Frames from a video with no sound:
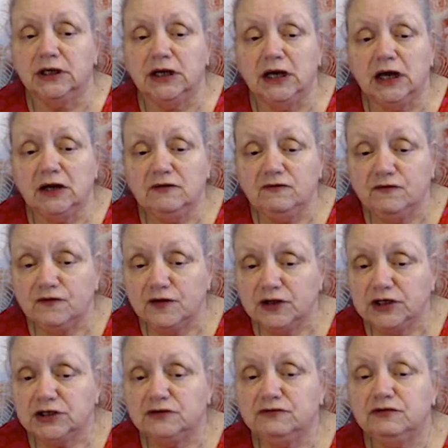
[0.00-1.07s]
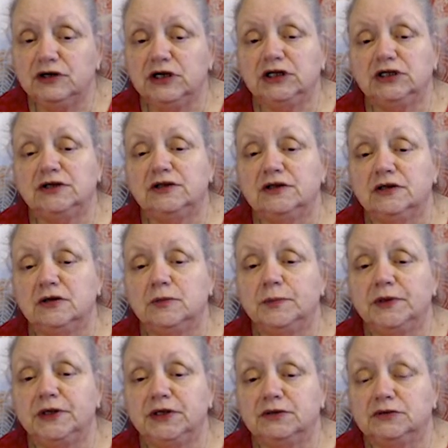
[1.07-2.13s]
and find a reader that
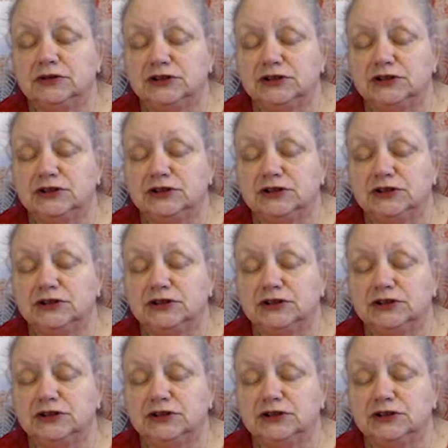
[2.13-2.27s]
appeals